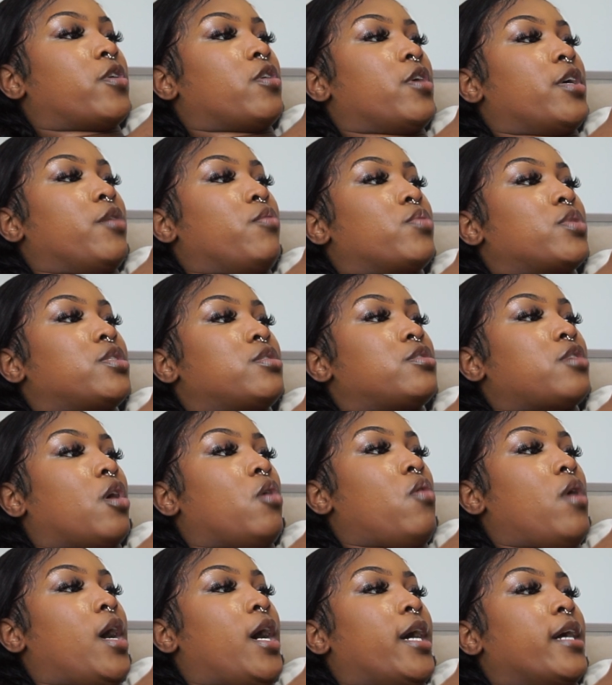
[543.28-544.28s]
It was
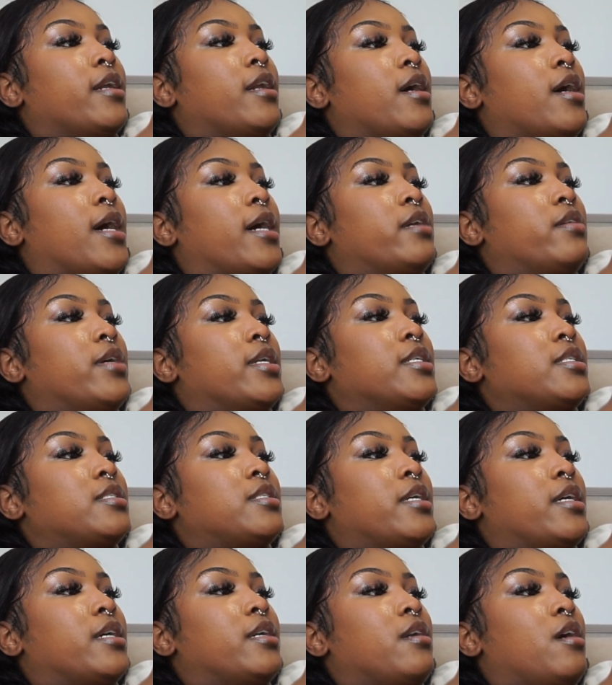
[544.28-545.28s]
so hot. I don't
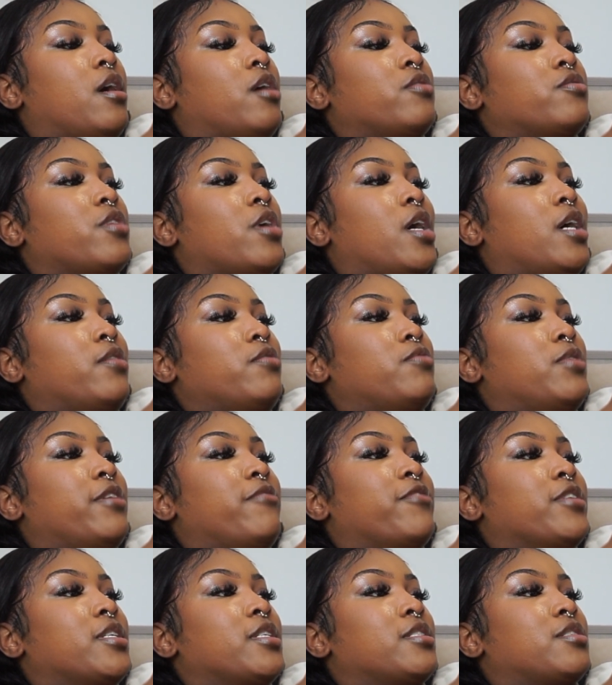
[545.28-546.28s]
understand how y'all live
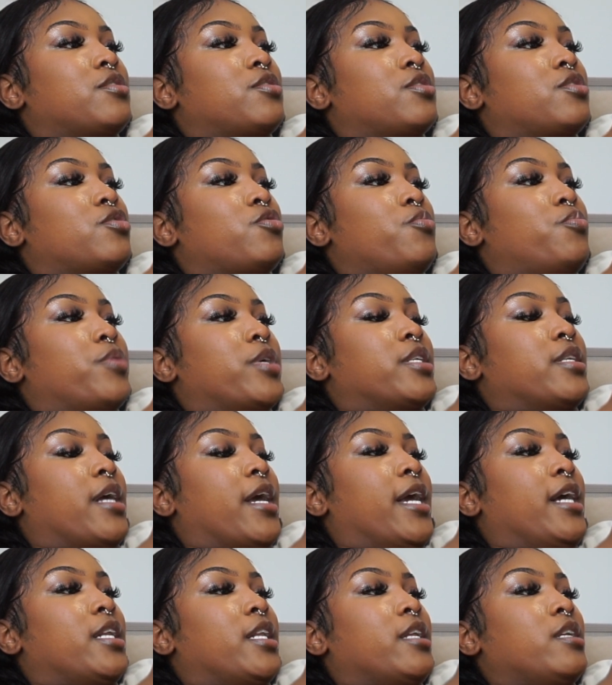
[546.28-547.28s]
in this stupid
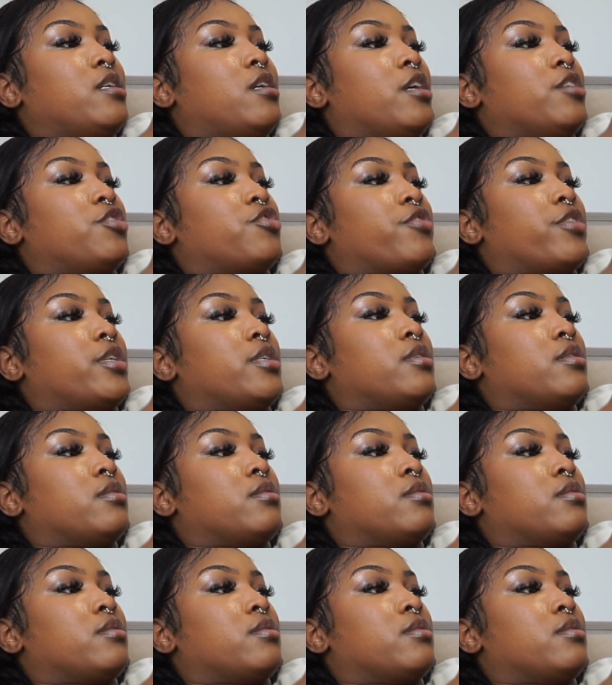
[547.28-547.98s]
England country.